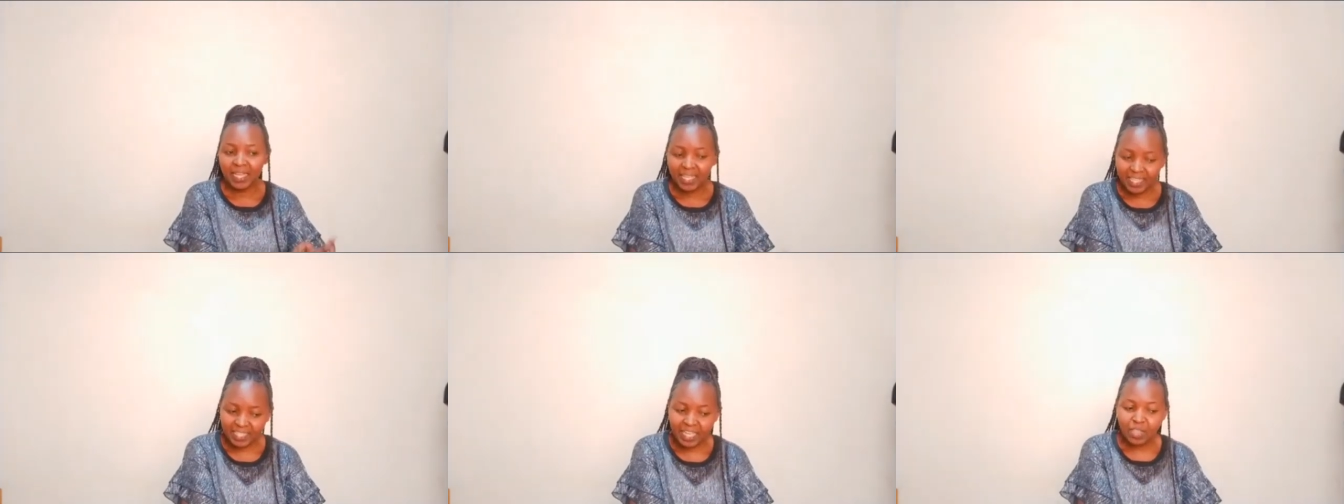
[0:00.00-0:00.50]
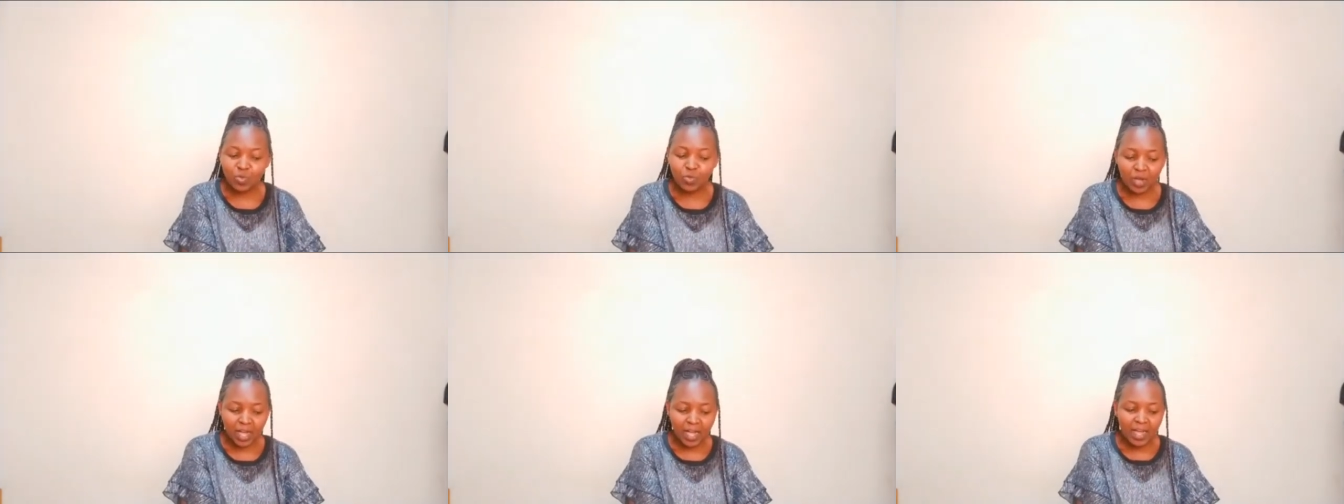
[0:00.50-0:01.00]
Here you
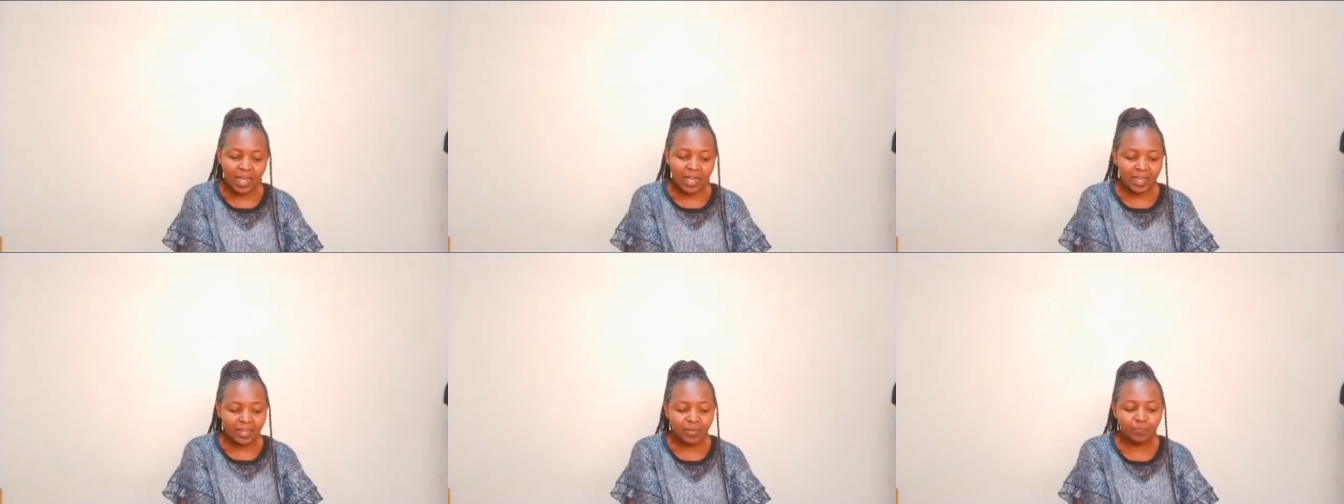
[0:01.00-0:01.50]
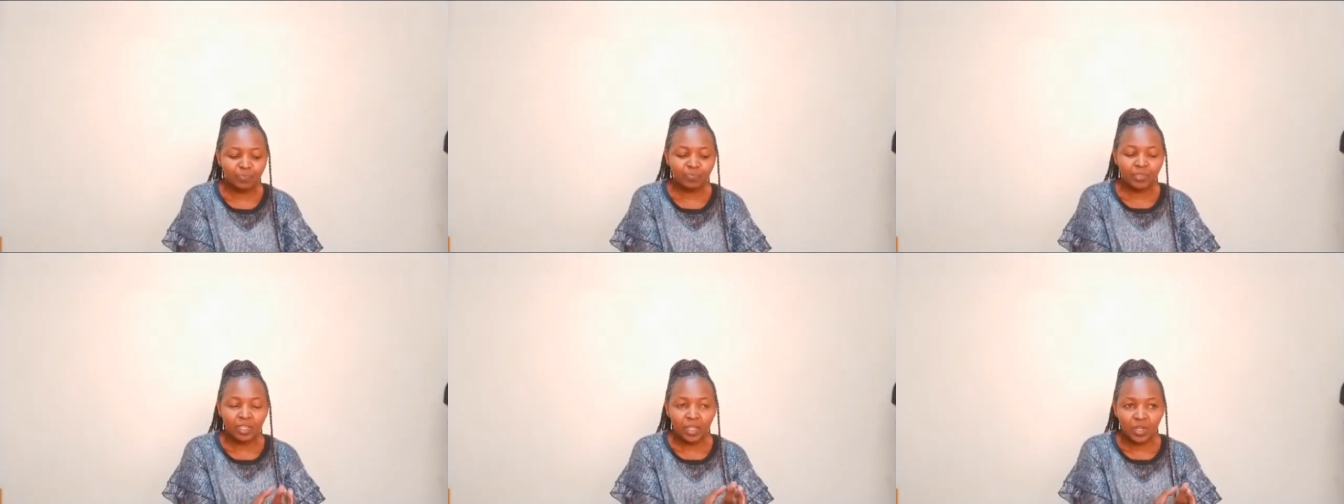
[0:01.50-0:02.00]
are,
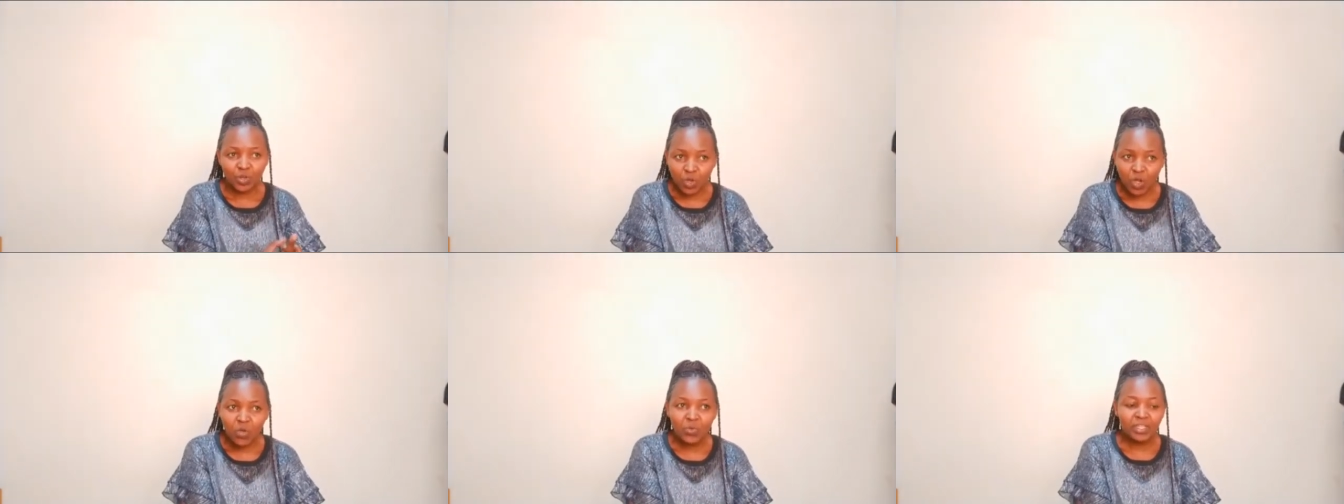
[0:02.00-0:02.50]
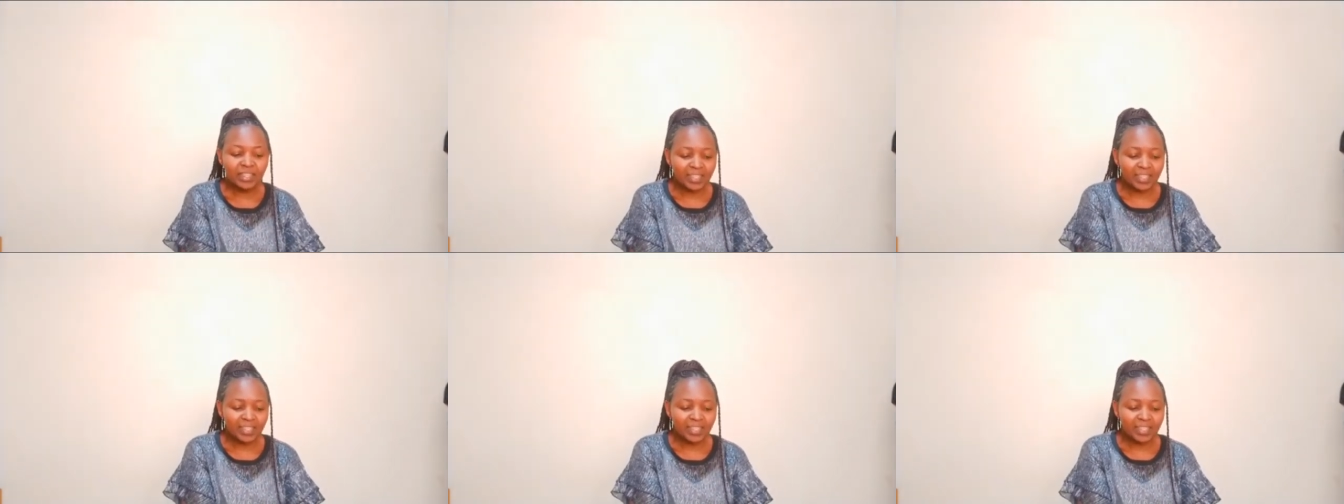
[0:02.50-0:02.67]
knowing